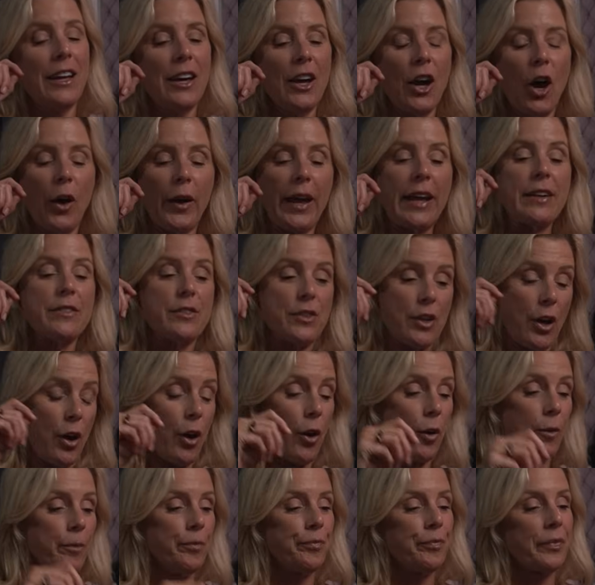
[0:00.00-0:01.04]
Okay,
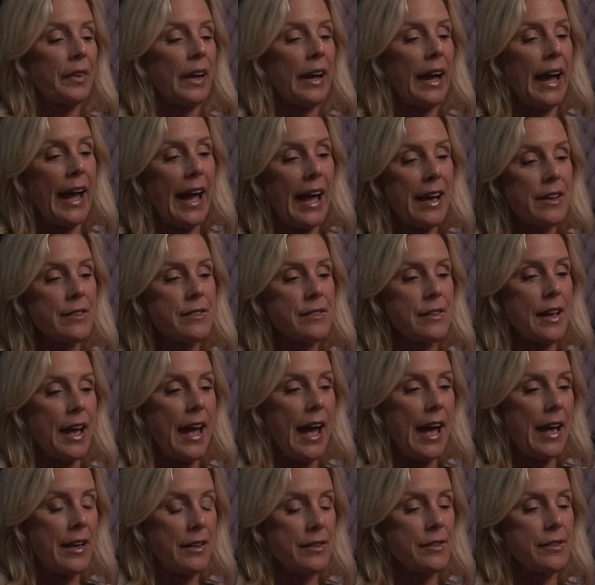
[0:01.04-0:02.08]
so as
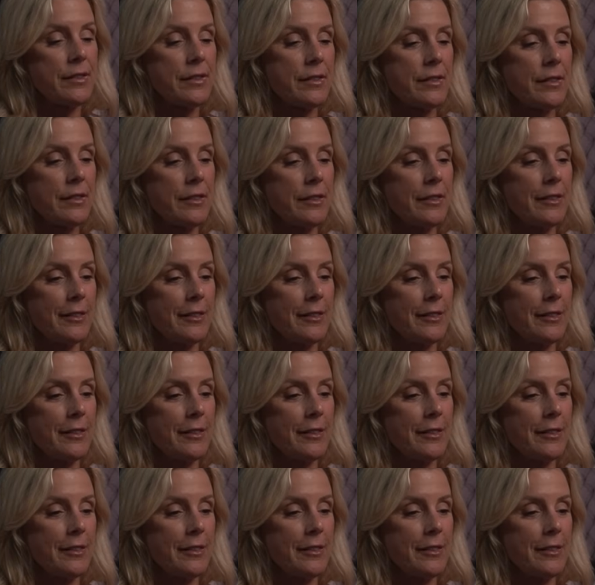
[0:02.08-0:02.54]
as